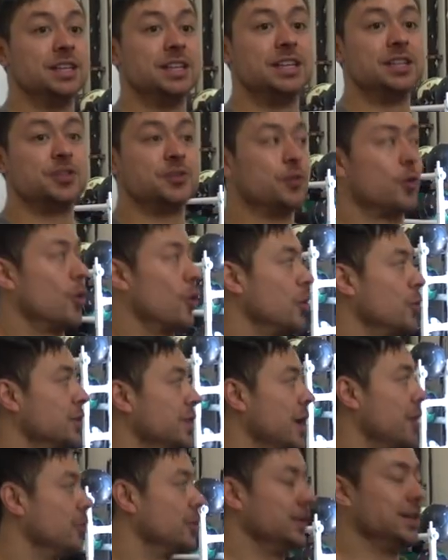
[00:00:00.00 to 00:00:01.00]
the knees forward
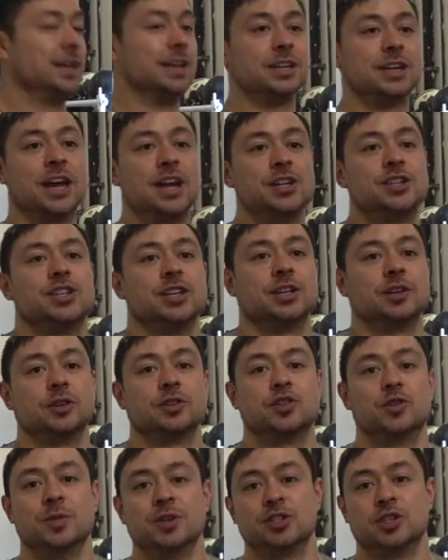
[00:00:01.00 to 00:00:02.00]
without really engaging
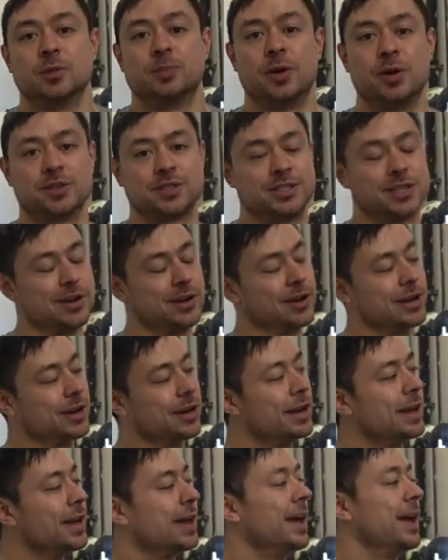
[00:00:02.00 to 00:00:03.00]
too much of your
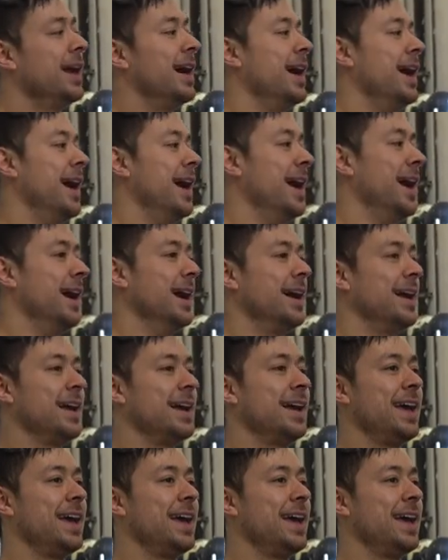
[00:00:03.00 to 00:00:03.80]
posterior. Uh,